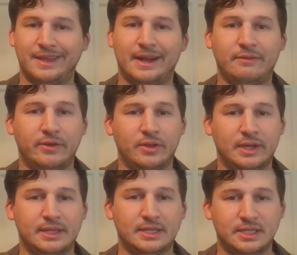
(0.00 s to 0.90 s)
And I felt
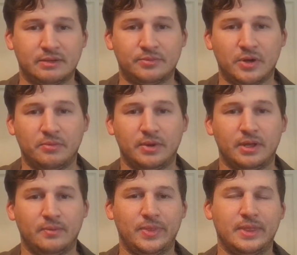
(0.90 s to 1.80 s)
like that's
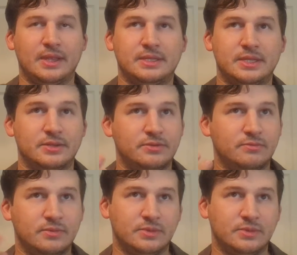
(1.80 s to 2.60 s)
inappropriate. This is